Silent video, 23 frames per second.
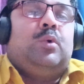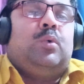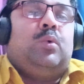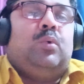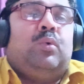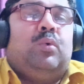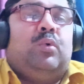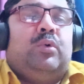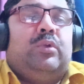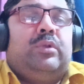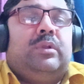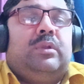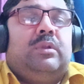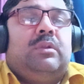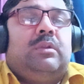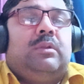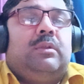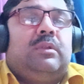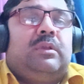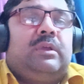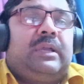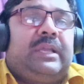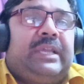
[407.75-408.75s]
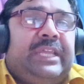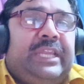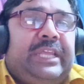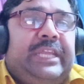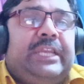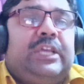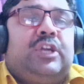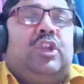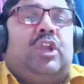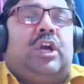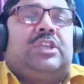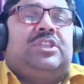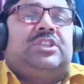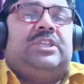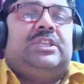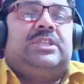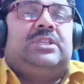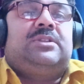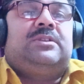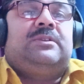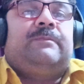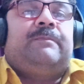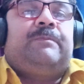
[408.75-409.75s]
own green
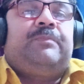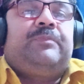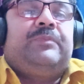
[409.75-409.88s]
grasses.